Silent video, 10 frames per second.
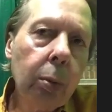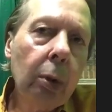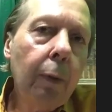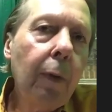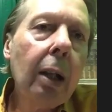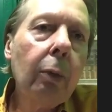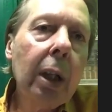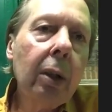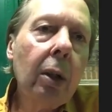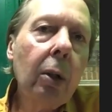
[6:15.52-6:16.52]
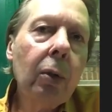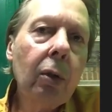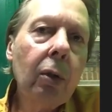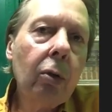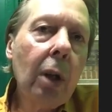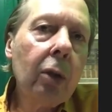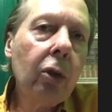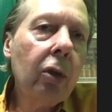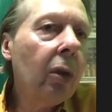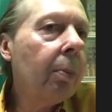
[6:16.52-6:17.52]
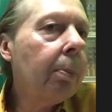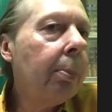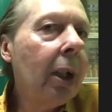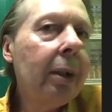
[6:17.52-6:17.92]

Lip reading: Of course, we were following those instructions,